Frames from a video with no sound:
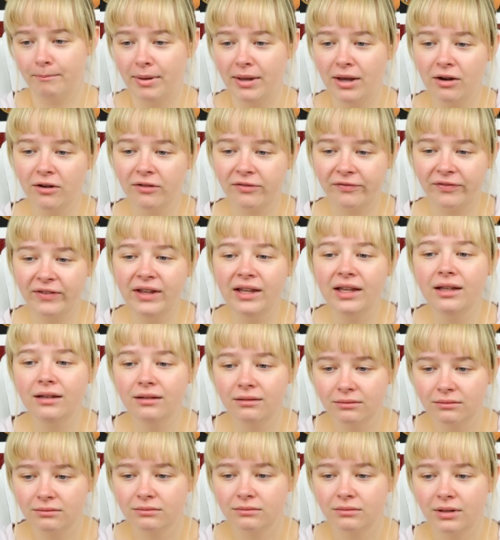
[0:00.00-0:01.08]
Bare feet
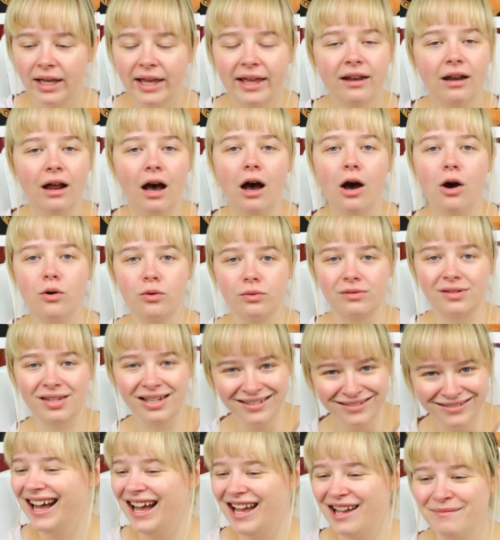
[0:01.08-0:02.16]
and hose.
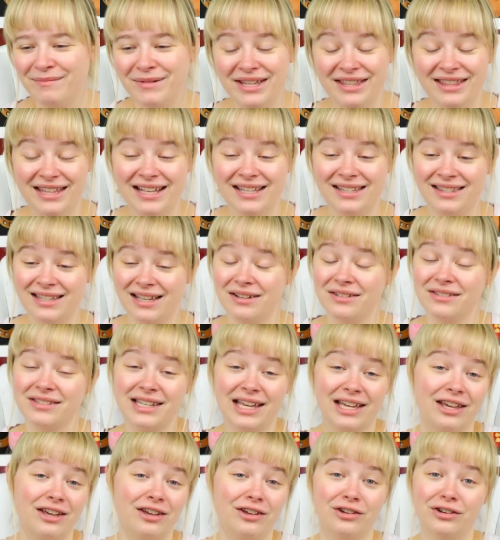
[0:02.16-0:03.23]
I mean, that sounds
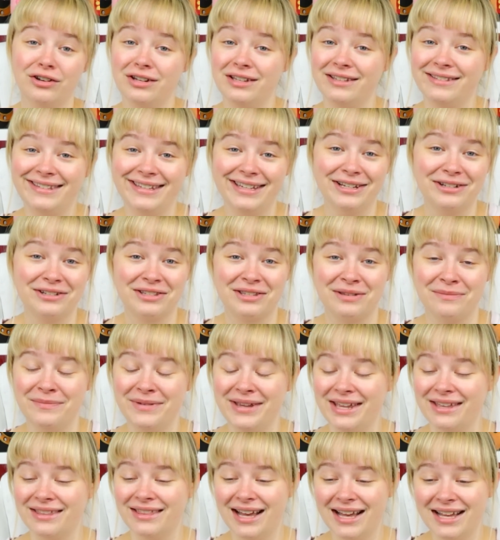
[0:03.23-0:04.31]
like a good deal to
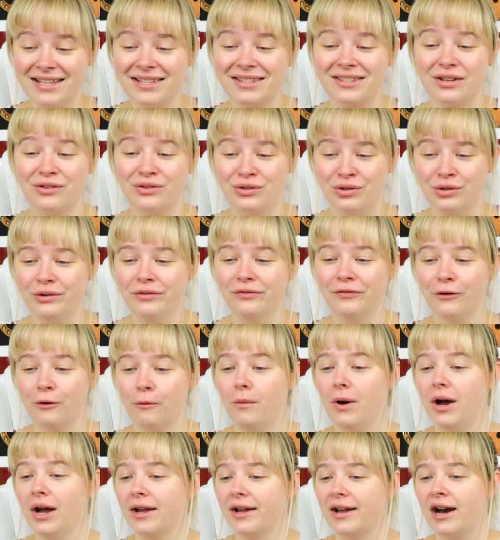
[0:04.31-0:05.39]
me. That is a two for
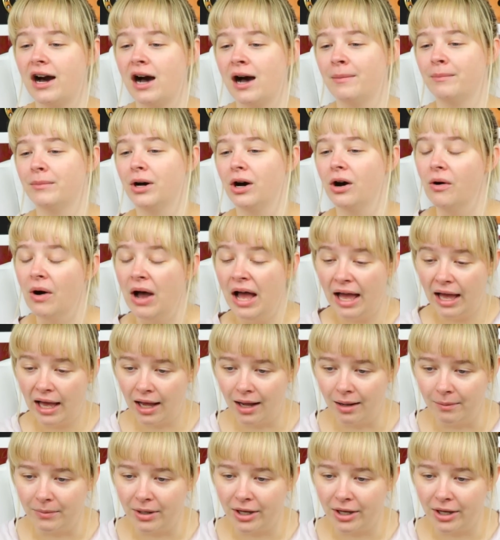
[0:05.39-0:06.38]
one combo. How